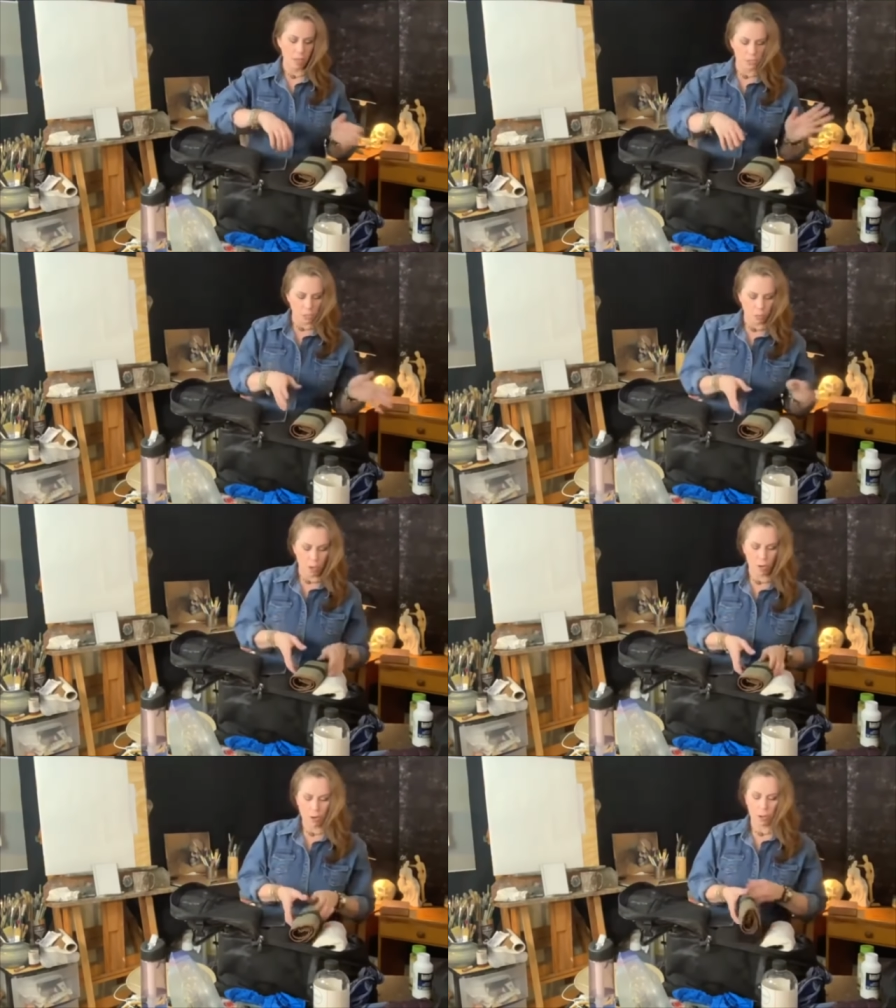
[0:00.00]
So
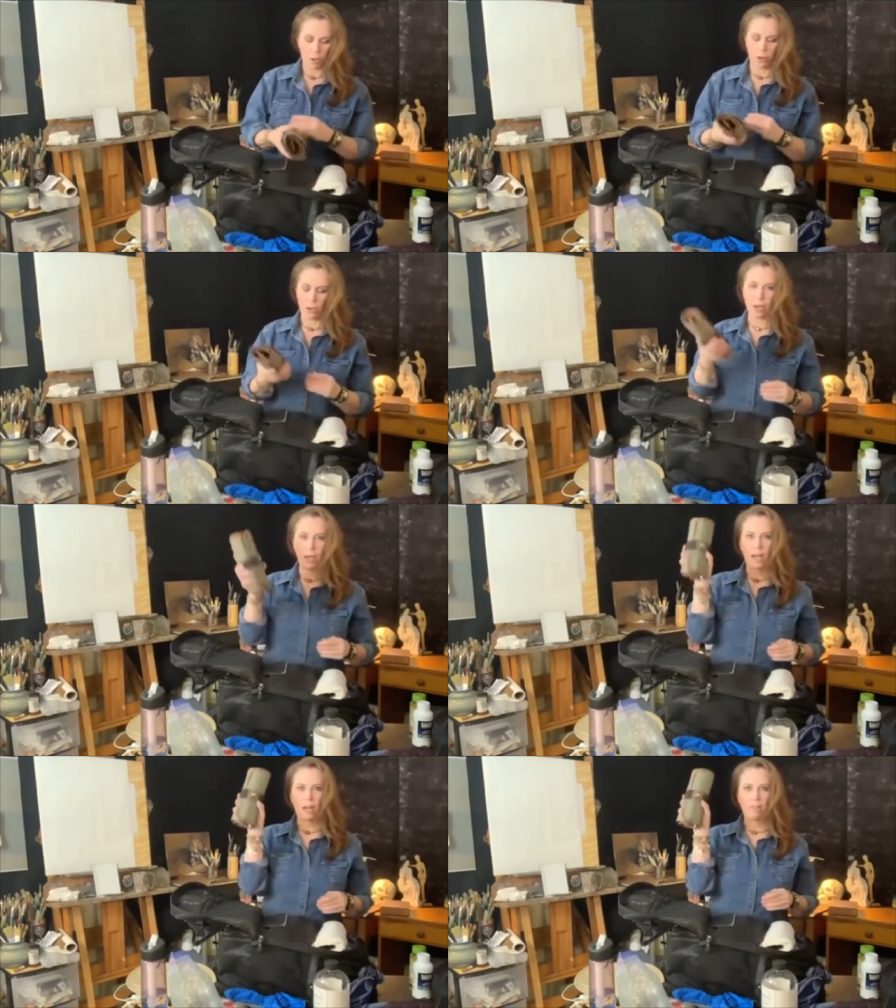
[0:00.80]
watercolor, I
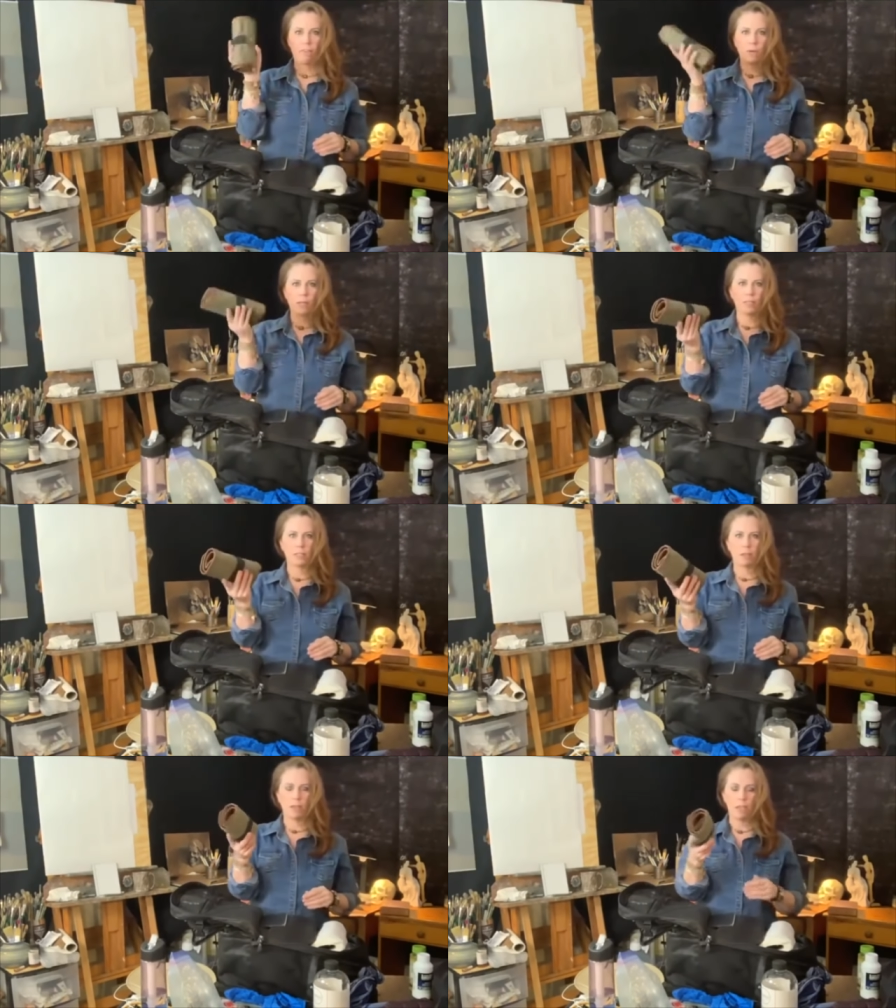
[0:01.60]
have one of
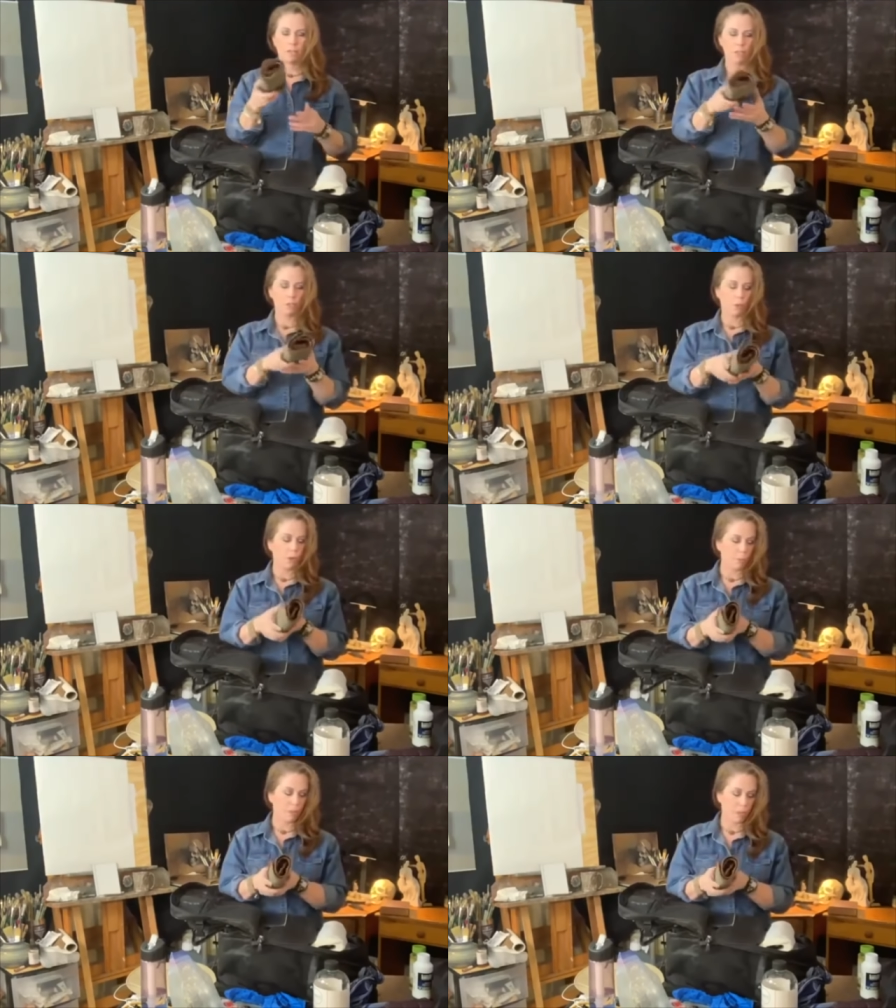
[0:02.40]
these little canvas
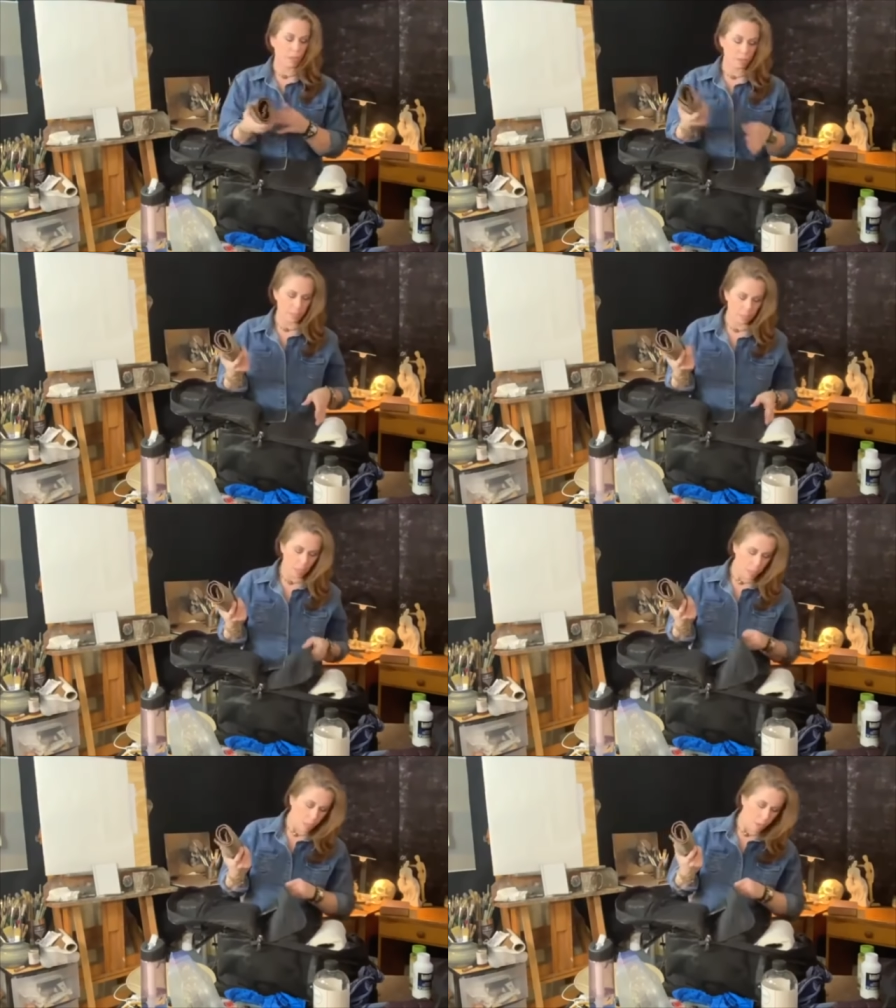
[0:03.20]
roll-up things
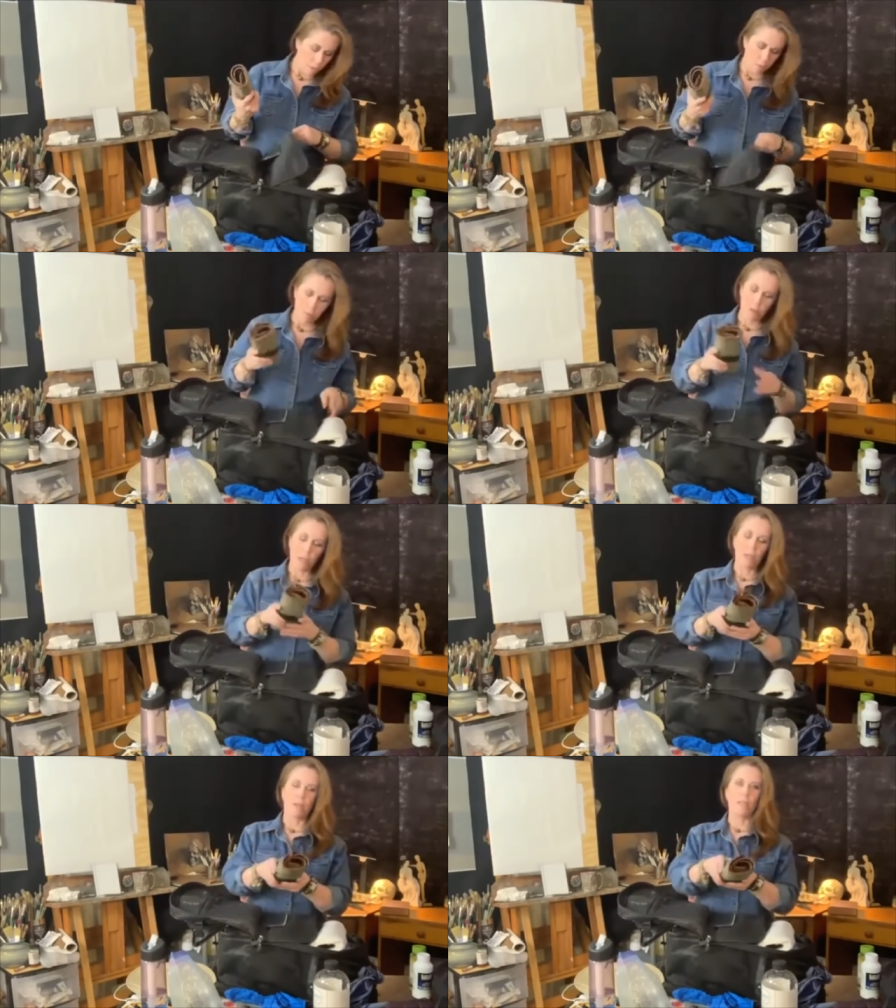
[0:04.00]

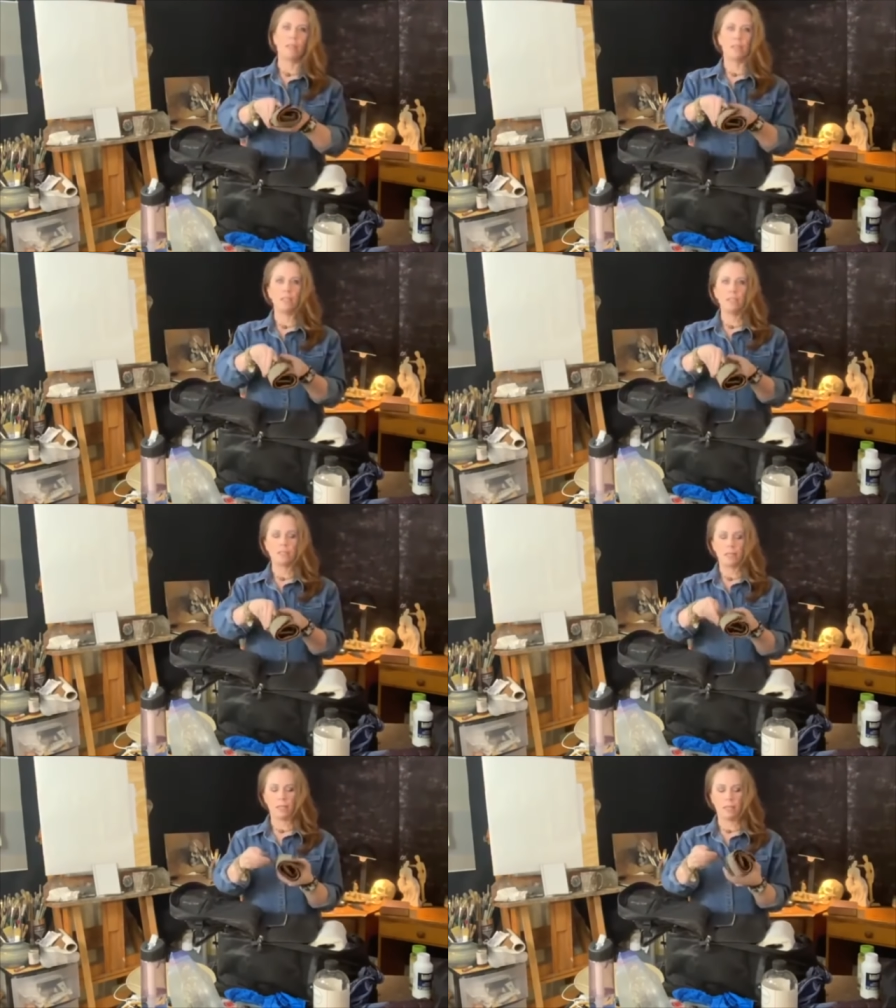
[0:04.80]
uh, like
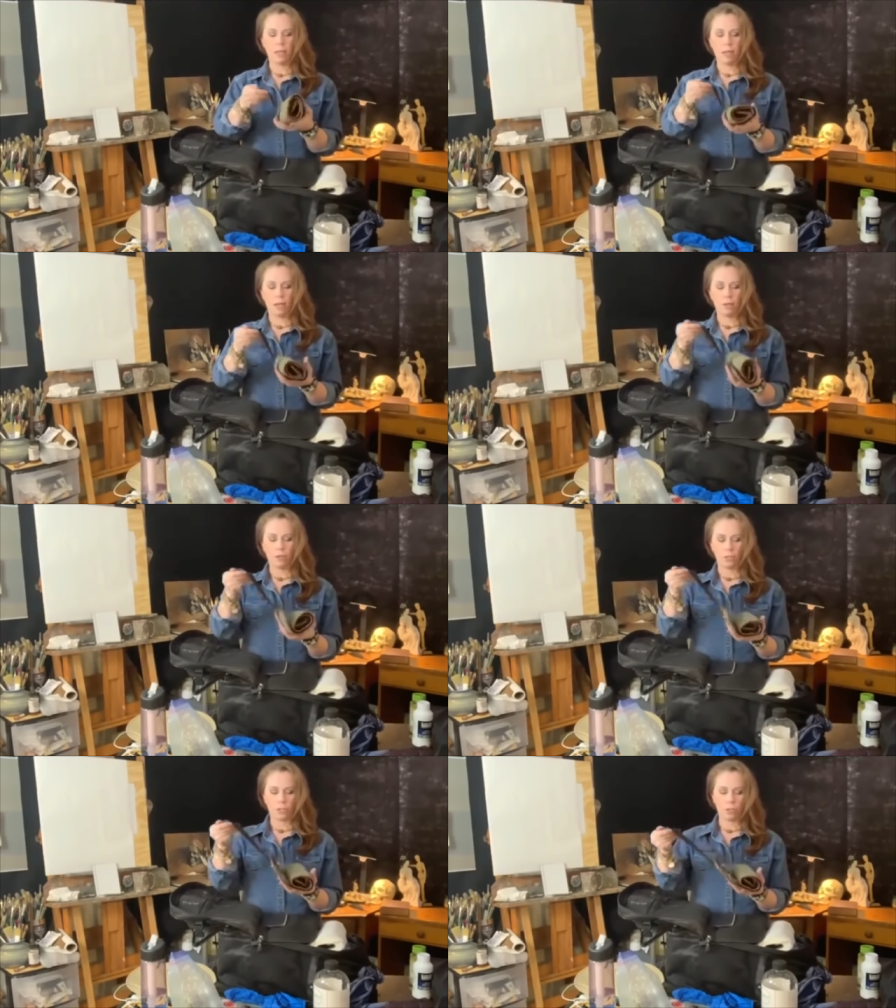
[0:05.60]
this, and
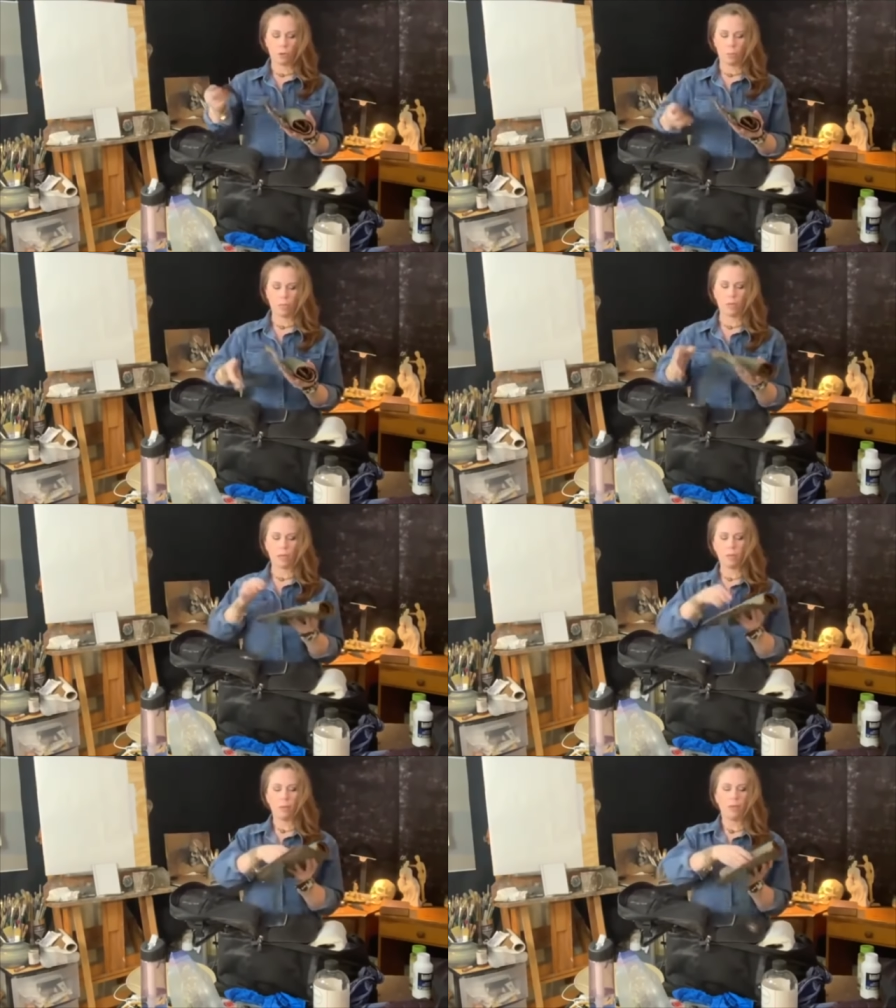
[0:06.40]
you just open it
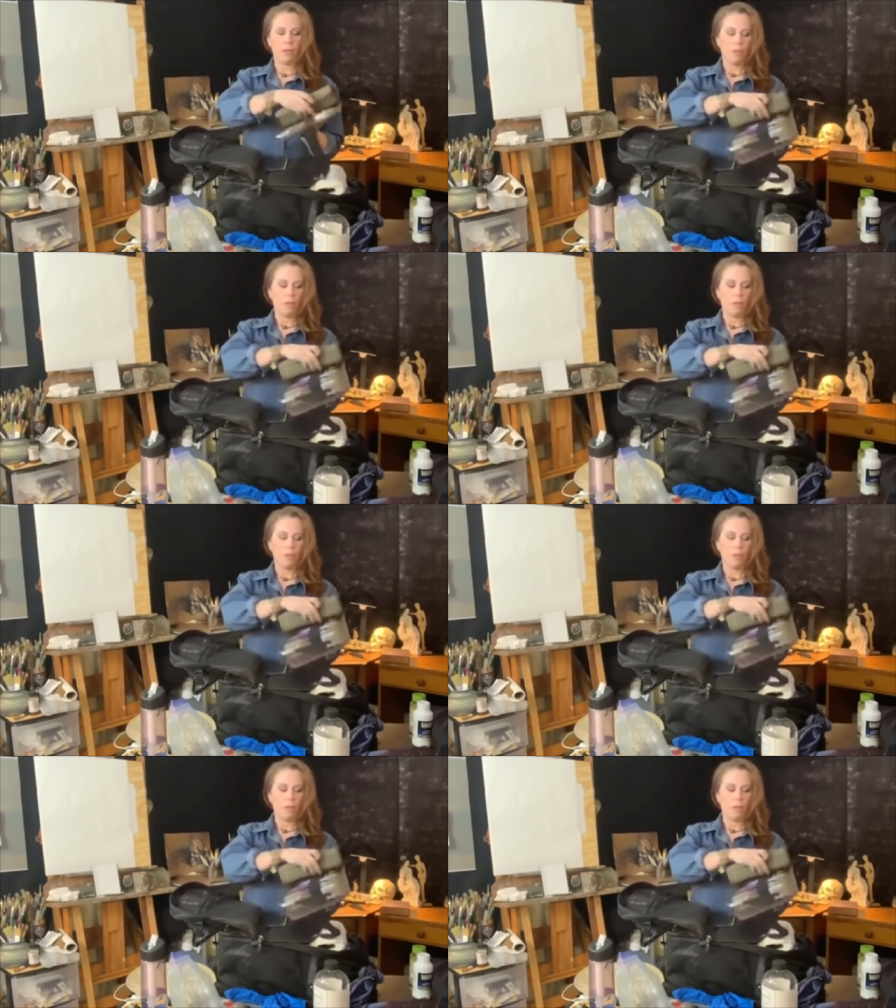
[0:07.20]
up,